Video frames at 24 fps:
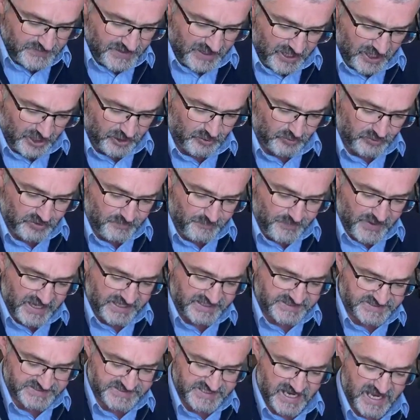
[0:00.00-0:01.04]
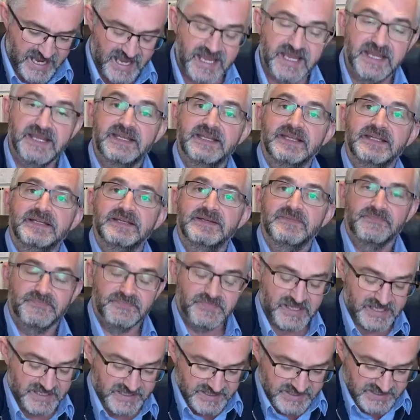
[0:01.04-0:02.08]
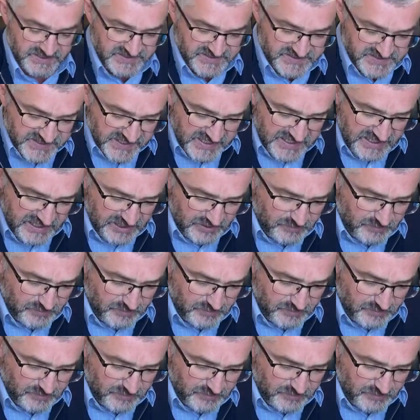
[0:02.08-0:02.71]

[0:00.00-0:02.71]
and on the backside, sealed